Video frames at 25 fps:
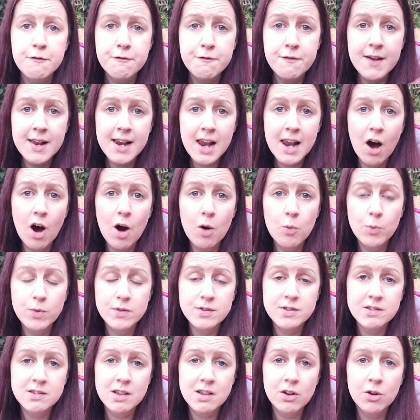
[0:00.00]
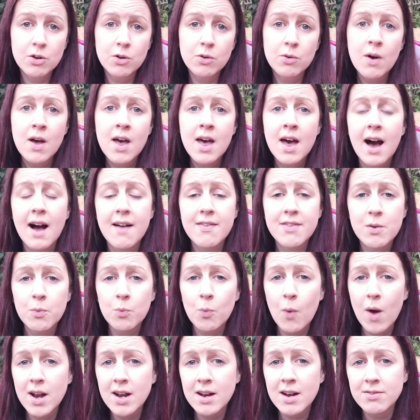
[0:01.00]
fill it up with soil and
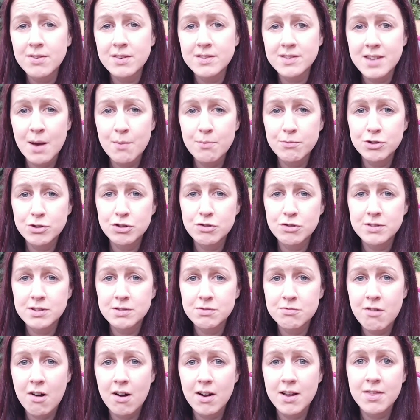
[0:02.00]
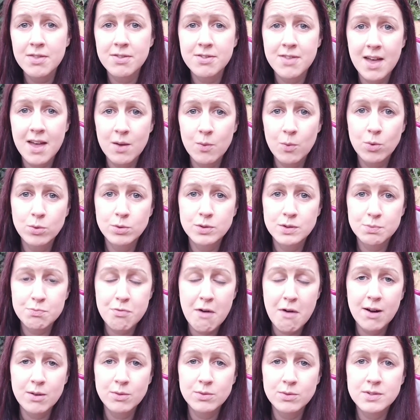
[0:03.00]
then when the temperature is right they will
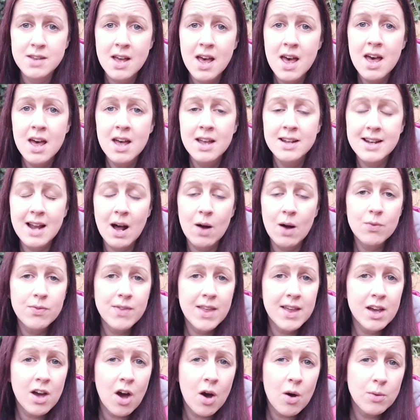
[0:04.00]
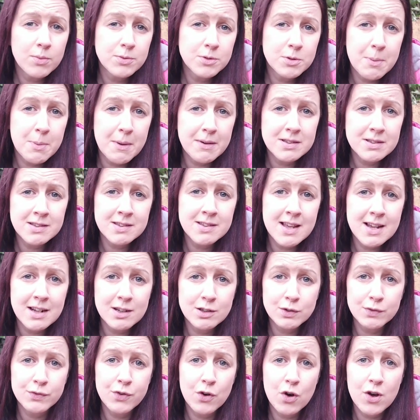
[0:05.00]
sprout. Now they go up to about
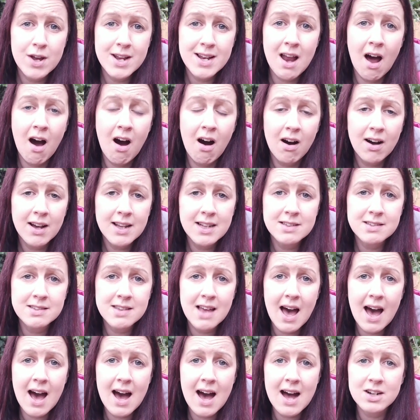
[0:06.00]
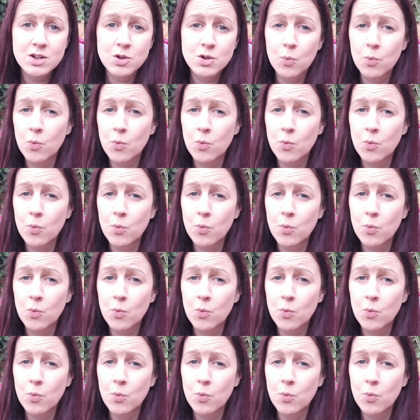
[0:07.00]
six foot in height and